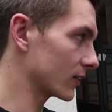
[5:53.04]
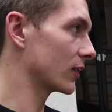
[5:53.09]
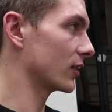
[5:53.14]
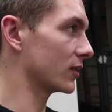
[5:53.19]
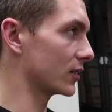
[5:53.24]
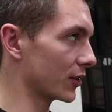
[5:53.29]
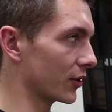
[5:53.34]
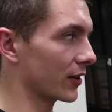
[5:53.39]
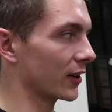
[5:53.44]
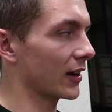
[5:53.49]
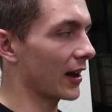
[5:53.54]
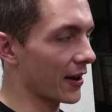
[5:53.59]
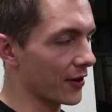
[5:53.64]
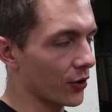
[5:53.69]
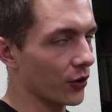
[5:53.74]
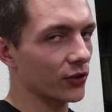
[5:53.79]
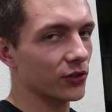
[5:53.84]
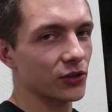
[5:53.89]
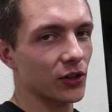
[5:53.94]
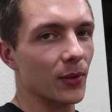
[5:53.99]
considering you had
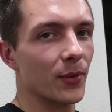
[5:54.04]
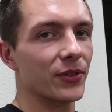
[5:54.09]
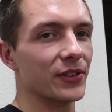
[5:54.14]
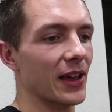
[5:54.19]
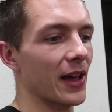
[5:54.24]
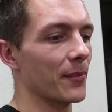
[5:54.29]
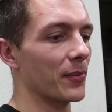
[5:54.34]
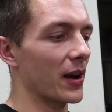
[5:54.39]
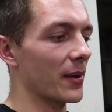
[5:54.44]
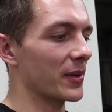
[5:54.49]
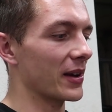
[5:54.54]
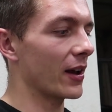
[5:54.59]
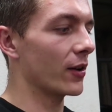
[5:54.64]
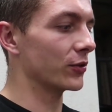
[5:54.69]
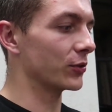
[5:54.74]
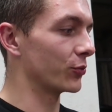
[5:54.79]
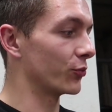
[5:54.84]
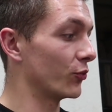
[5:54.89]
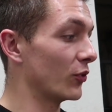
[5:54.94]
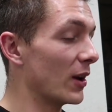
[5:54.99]
no thermostat. But I mean, I
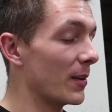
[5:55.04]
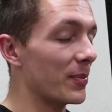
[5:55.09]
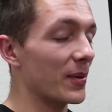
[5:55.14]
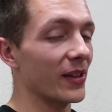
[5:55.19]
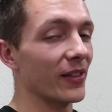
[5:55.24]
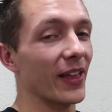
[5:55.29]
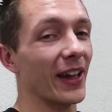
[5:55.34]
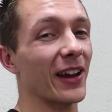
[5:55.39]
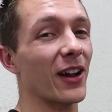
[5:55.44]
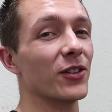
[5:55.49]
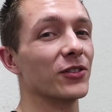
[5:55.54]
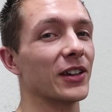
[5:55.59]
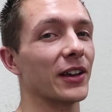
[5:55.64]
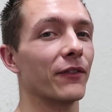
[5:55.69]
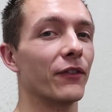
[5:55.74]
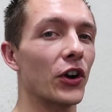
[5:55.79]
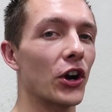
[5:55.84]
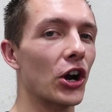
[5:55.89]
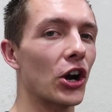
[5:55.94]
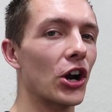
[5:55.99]
was ripping. Like, I was
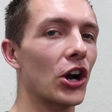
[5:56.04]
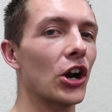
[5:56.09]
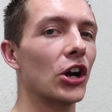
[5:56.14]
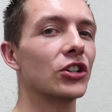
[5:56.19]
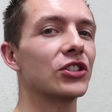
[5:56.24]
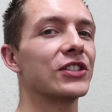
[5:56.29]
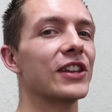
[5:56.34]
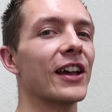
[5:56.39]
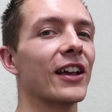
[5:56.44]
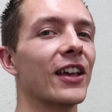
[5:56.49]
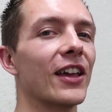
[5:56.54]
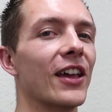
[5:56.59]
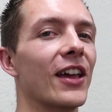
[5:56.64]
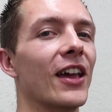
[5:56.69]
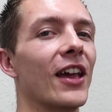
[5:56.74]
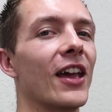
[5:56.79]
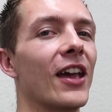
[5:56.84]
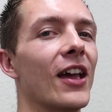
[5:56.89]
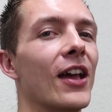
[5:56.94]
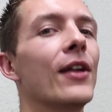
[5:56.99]
like first,
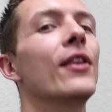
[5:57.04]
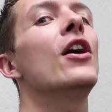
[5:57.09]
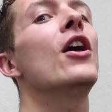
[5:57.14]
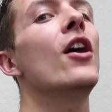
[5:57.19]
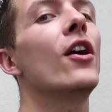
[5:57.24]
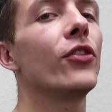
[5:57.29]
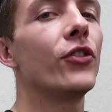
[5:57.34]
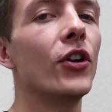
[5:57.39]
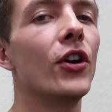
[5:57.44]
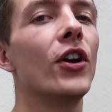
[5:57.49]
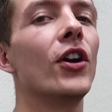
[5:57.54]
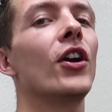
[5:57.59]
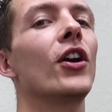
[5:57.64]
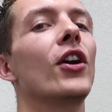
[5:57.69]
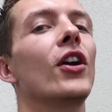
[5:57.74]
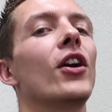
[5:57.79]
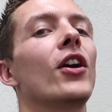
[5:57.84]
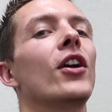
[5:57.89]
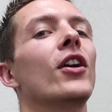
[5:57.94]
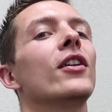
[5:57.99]
second,
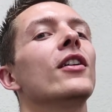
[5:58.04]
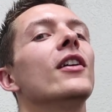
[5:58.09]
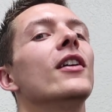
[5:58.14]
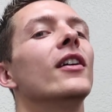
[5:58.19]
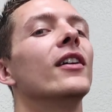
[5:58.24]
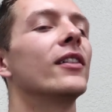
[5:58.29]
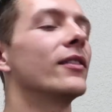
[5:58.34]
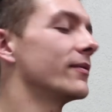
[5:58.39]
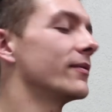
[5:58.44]
third.